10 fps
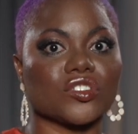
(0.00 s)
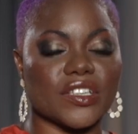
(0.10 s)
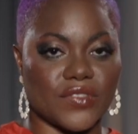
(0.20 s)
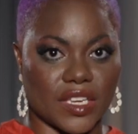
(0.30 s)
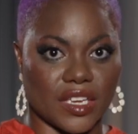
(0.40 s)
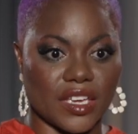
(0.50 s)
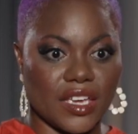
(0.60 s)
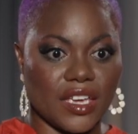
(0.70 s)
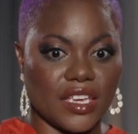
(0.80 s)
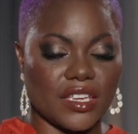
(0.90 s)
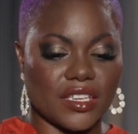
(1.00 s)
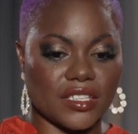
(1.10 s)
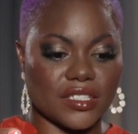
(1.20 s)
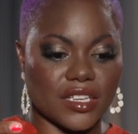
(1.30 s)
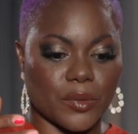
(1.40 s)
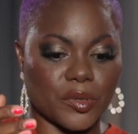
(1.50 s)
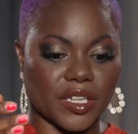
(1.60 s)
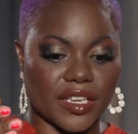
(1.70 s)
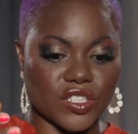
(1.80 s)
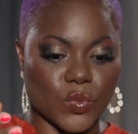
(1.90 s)
living is a
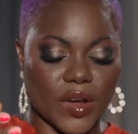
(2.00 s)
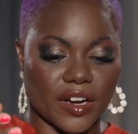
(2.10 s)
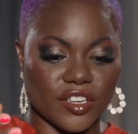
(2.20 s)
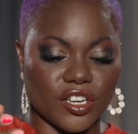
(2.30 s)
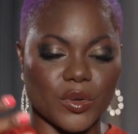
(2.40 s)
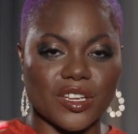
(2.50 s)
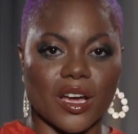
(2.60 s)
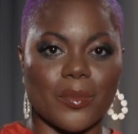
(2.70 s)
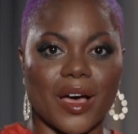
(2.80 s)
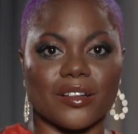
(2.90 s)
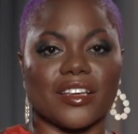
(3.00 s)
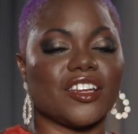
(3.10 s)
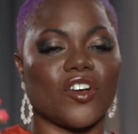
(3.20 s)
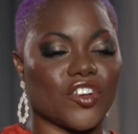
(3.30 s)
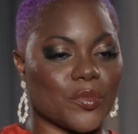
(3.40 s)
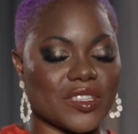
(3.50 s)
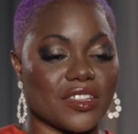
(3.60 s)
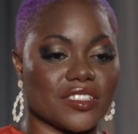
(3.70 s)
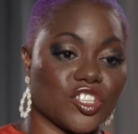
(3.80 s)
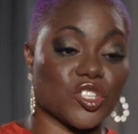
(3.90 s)
place where, we talk about, and y'all have heard me say
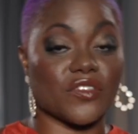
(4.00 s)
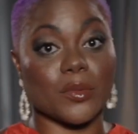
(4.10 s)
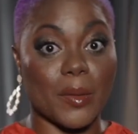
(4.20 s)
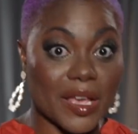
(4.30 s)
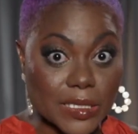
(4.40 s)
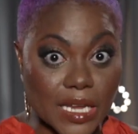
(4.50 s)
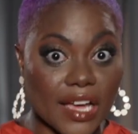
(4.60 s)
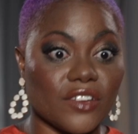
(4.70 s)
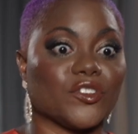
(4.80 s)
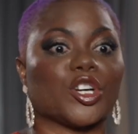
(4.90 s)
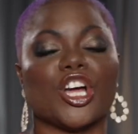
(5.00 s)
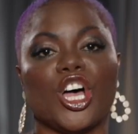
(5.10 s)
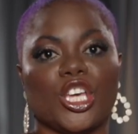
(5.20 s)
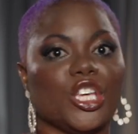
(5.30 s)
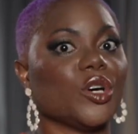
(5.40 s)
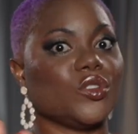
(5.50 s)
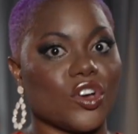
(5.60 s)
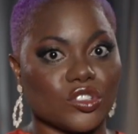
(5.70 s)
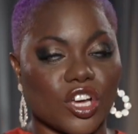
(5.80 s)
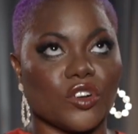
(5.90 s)
this, just living my best life, or,
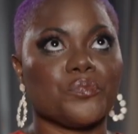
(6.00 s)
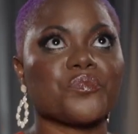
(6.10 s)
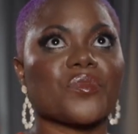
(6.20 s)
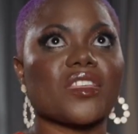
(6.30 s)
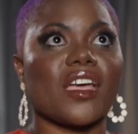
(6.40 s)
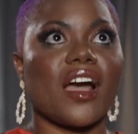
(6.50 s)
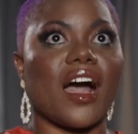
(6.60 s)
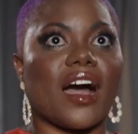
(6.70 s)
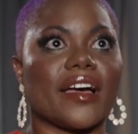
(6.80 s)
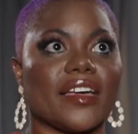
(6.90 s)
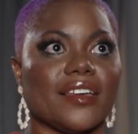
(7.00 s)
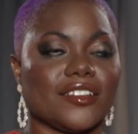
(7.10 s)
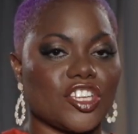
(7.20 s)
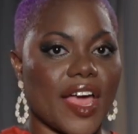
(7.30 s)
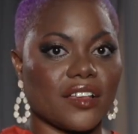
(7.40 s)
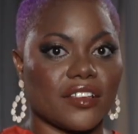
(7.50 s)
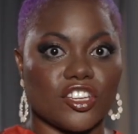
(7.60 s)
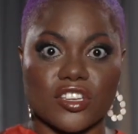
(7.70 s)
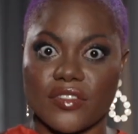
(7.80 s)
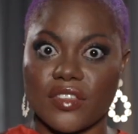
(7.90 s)
YOLO. I
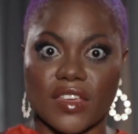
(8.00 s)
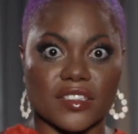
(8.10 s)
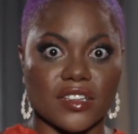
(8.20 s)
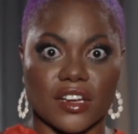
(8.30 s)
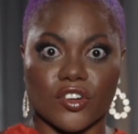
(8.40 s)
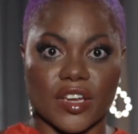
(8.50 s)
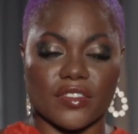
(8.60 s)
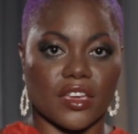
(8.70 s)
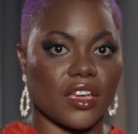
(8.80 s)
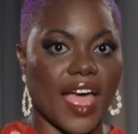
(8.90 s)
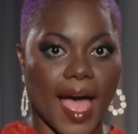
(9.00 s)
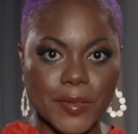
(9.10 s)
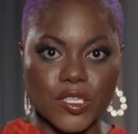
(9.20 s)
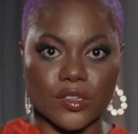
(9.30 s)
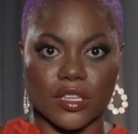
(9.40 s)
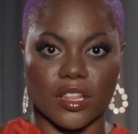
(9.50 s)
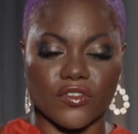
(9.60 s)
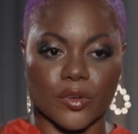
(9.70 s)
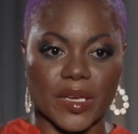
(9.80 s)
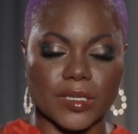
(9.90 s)
challenge, not that that's not a great thing, absolutely live
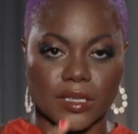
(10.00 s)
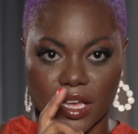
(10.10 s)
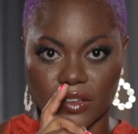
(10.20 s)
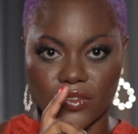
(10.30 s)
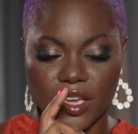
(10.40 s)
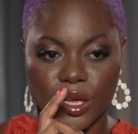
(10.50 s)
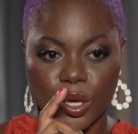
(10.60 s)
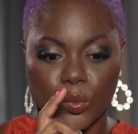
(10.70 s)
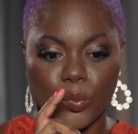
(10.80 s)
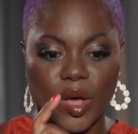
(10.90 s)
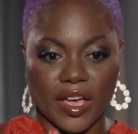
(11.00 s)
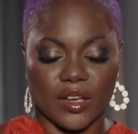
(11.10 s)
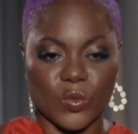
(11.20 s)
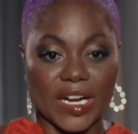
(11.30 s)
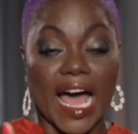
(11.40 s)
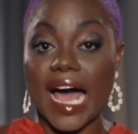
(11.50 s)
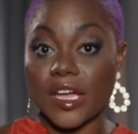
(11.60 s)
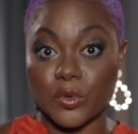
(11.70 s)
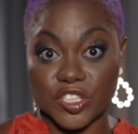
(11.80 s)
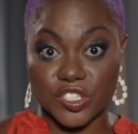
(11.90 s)
your best life. But what I
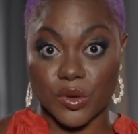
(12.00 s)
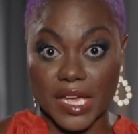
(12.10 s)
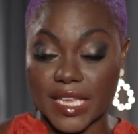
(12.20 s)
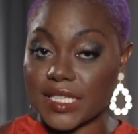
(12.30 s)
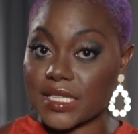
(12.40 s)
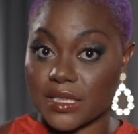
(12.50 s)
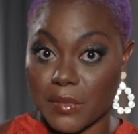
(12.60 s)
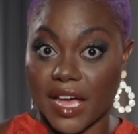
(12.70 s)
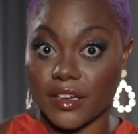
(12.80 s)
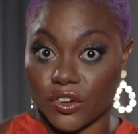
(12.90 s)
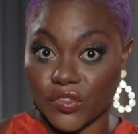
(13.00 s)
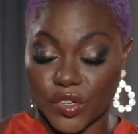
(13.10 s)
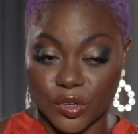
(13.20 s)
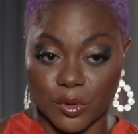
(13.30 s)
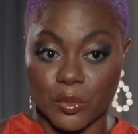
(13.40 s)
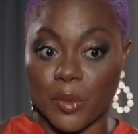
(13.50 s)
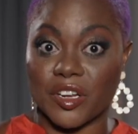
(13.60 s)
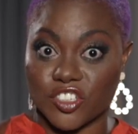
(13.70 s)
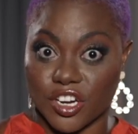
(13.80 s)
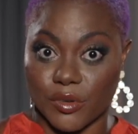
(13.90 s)
was doing, because this is my own vulnerable moment
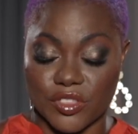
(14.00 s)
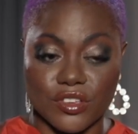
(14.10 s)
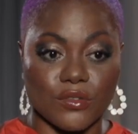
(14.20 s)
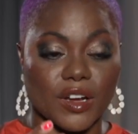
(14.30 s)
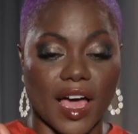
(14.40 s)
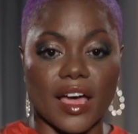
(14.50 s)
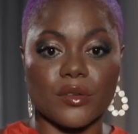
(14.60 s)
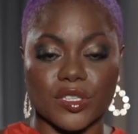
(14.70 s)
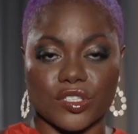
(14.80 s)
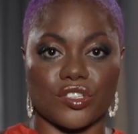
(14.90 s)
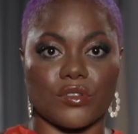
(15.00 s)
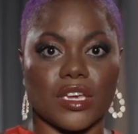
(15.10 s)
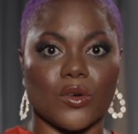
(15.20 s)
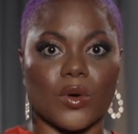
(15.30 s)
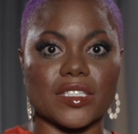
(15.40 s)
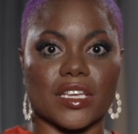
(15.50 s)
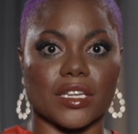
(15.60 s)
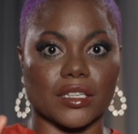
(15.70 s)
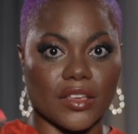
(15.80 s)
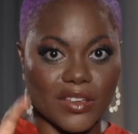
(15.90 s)
of sharing with you, what I was doing was, in
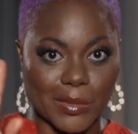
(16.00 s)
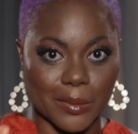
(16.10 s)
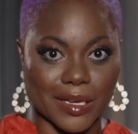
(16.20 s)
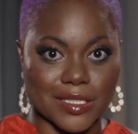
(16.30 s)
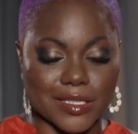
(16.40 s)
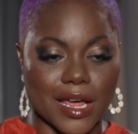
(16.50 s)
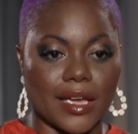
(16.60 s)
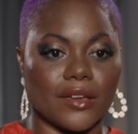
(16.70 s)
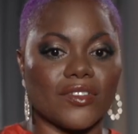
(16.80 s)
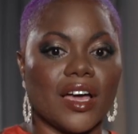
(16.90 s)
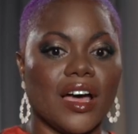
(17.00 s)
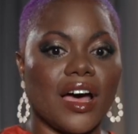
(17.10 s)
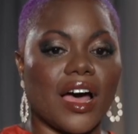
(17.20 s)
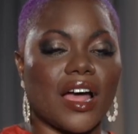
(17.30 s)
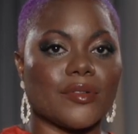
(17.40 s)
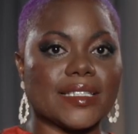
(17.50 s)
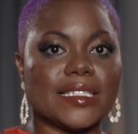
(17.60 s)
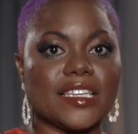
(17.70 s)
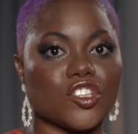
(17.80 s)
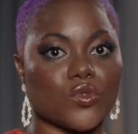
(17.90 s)
living my best life, I was
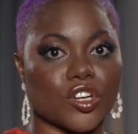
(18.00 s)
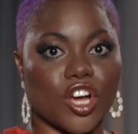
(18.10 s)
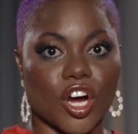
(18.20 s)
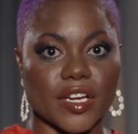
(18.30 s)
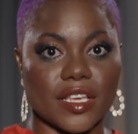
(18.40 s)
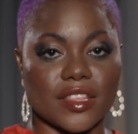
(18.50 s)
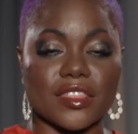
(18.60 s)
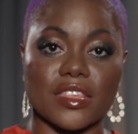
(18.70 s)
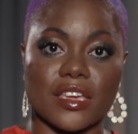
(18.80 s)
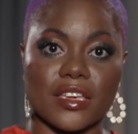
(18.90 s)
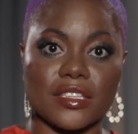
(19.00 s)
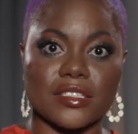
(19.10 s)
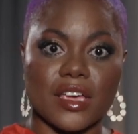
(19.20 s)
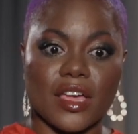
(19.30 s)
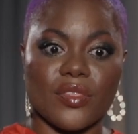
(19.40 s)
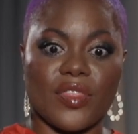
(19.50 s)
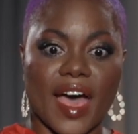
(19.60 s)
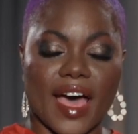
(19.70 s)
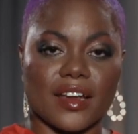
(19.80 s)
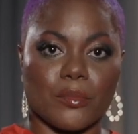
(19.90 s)
disregarding the things
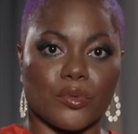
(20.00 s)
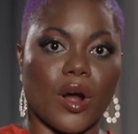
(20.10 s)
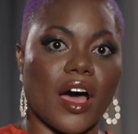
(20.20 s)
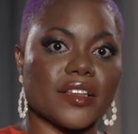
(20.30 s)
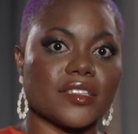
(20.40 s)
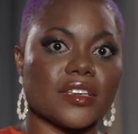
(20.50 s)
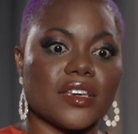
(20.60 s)
that brought